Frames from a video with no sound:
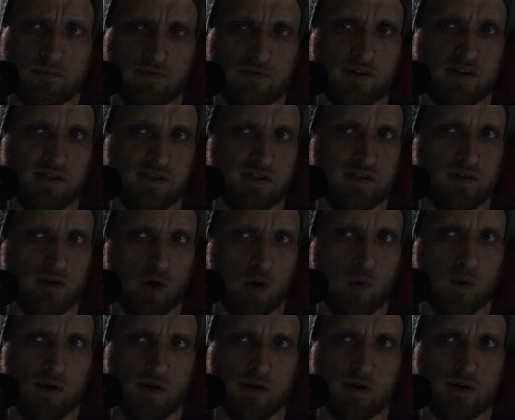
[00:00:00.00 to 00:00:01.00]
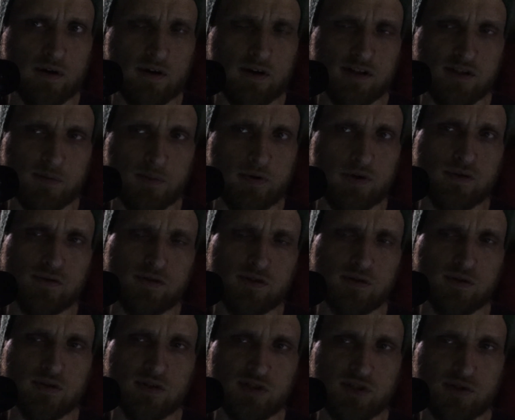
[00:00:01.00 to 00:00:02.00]
facing the courtyard as opposed
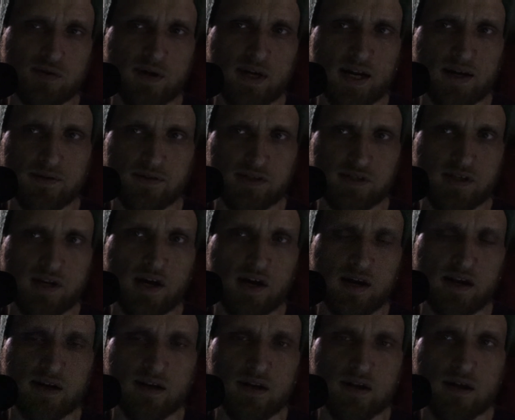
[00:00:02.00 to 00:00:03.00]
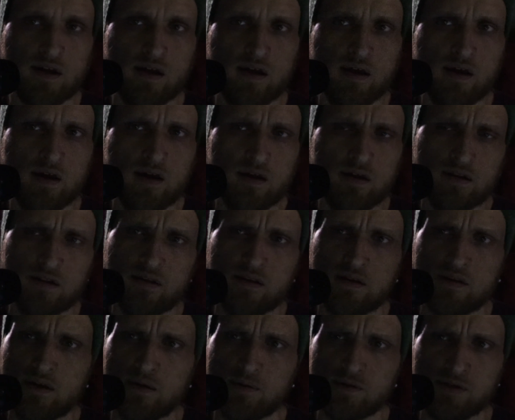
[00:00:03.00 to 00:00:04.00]
to the street outside.
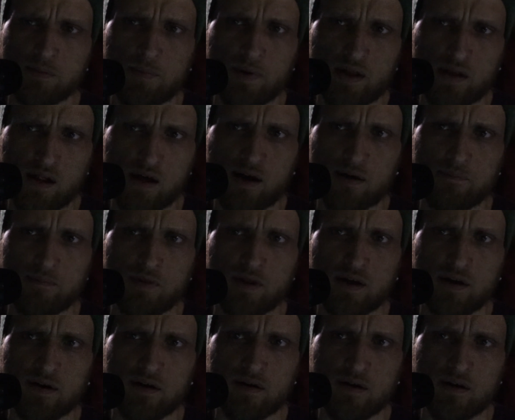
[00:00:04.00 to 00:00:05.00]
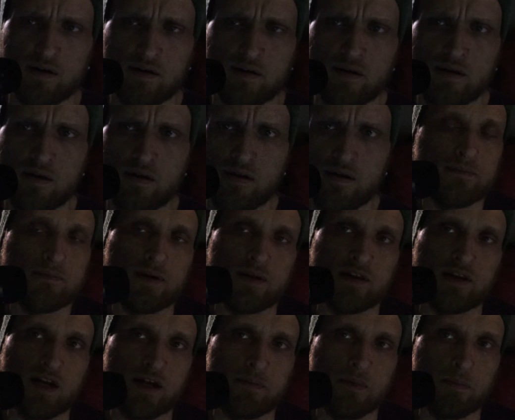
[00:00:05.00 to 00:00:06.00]
There was a bellhop there by
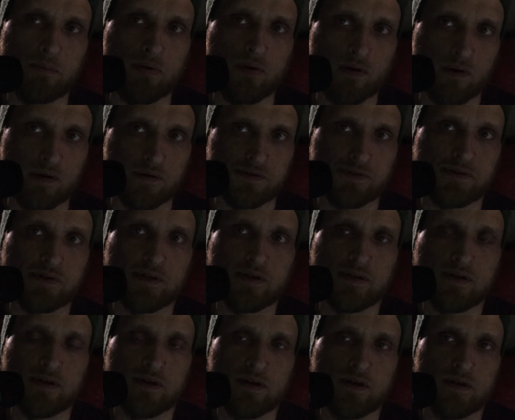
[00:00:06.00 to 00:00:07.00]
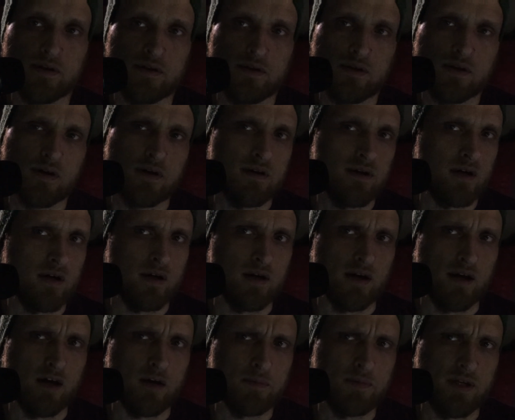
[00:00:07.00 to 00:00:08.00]
the name of Prost.
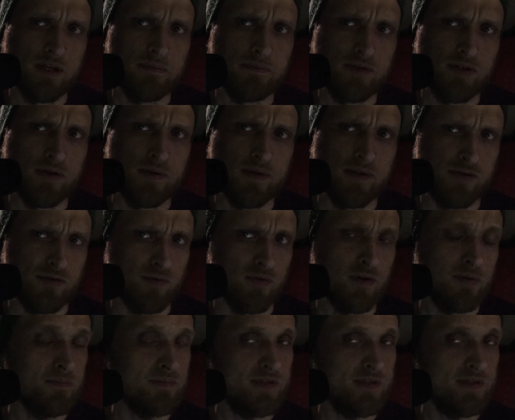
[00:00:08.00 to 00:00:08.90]
Helped him to his room,